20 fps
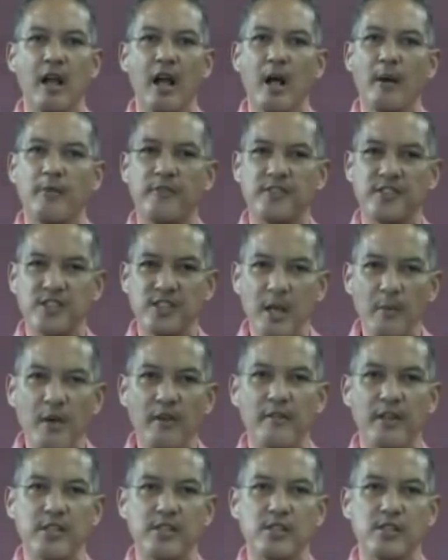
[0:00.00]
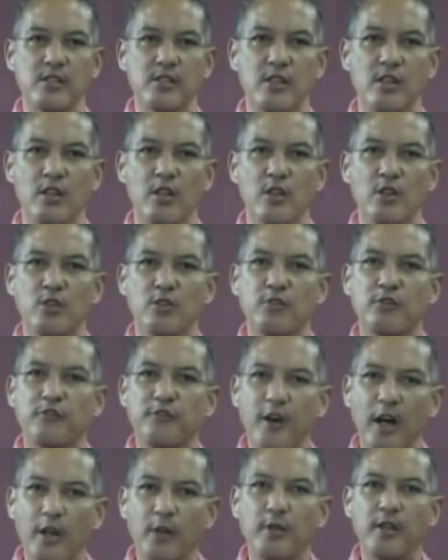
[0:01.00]
of some of us to
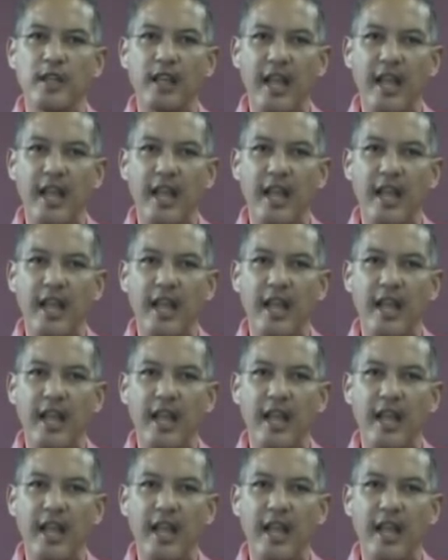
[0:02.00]
follow the